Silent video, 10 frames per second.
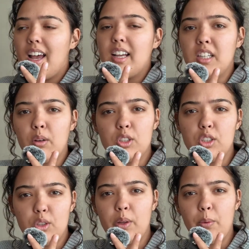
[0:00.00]
As I was
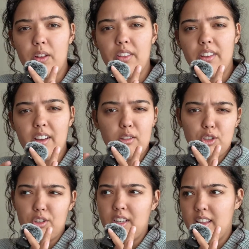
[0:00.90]
doing one thing, I was
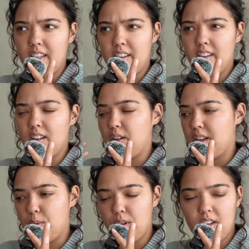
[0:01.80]
already thinking,
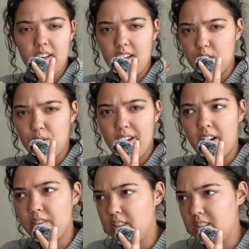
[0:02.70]
okay, what can I do
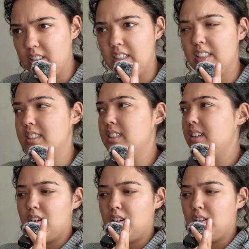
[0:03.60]
after this?
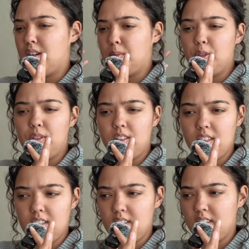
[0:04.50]
Oh, I'm doing
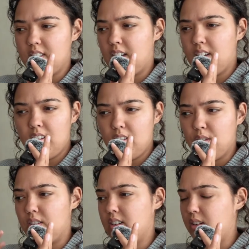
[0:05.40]
this. Now,
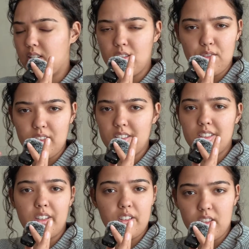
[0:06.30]
oh, now I can do this.
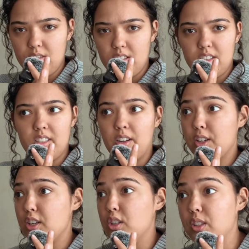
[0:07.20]
Now I can do this. Now I
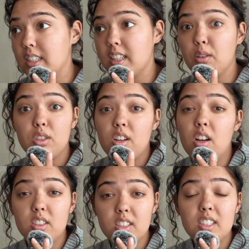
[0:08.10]
can do this. I was
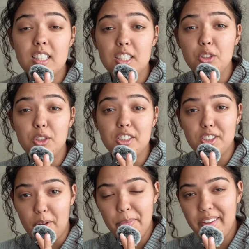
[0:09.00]
constantly doing
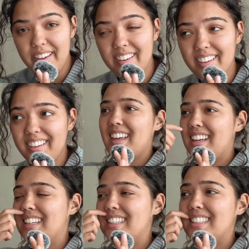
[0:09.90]
something.
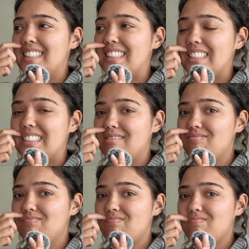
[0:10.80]
And
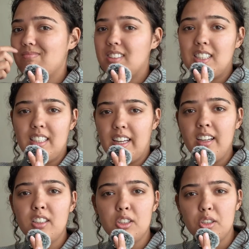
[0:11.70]

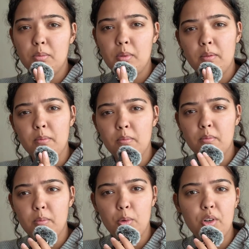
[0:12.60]
today's just
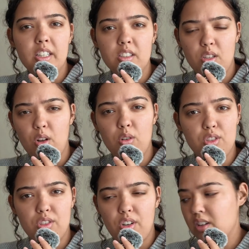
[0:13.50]
been pretty slow
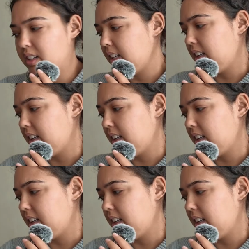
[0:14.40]
start.